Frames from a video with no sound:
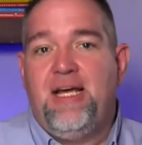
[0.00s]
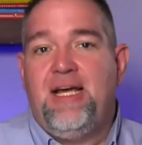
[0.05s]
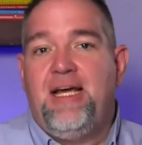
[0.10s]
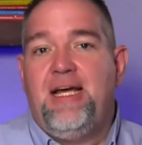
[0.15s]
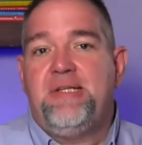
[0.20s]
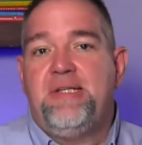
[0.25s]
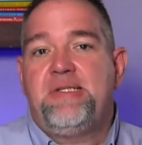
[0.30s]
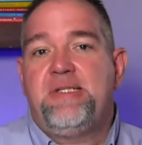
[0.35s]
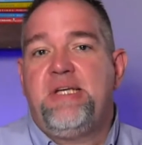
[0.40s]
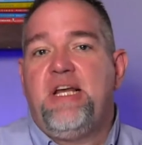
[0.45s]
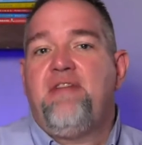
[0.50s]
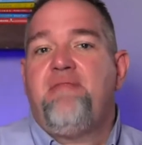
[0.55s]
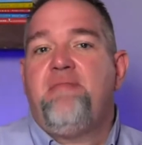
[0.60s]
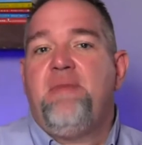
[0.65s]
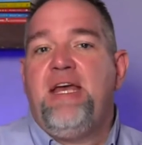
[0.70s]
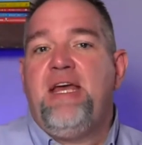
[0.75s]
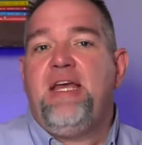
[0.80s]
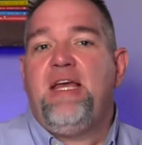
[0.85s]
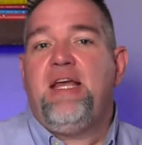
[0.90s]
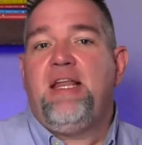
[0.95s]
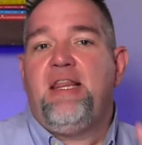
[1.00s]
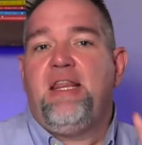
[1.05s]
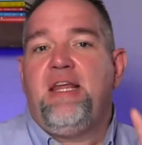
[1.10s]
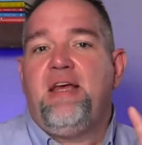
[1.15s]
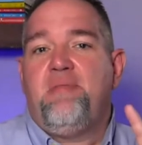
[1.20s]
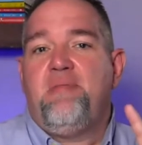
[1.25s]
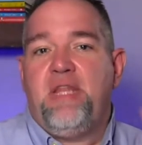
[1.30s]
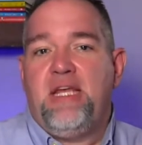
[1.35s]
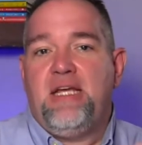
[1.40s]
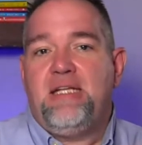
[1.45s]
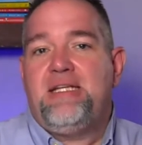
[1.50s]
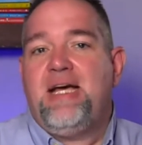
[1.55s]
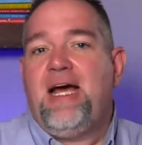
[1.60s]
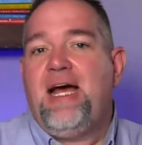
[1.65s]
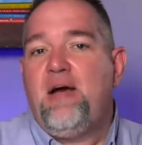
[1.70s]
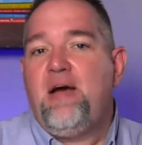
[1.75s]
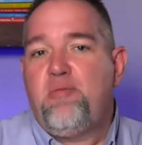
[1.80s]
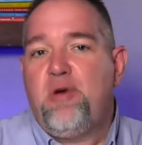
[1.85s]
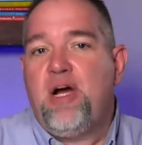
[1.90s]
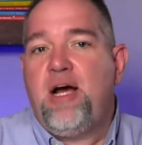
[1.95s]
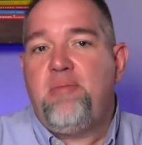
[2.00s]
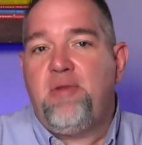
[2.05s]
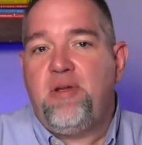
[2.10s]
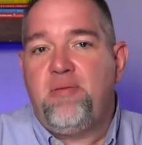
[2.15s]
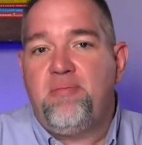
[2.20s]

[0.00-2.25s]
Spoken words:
instead of making them the entire problem.